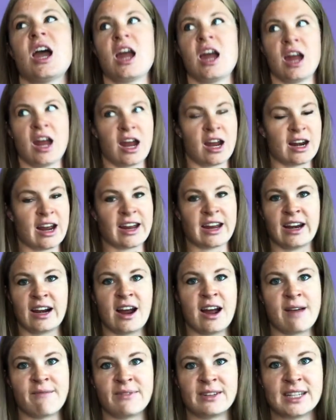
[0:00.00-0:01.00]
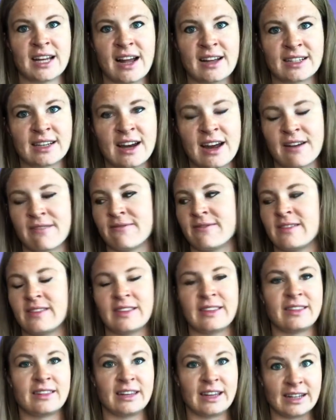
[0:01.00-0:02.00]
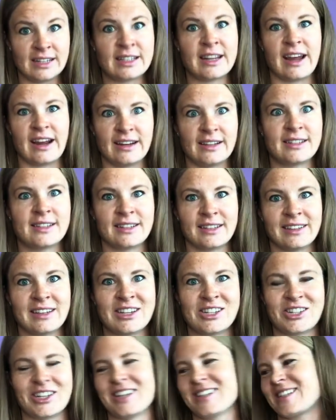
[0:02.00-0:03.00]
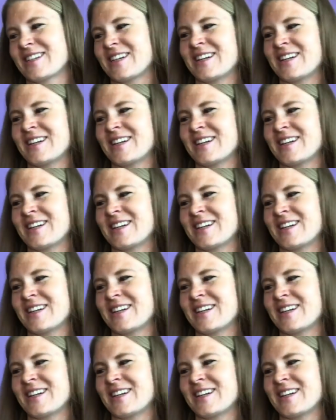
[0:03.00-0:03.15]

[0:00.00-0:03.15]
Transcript: And I cannot emphasize enough, it tastes delicious.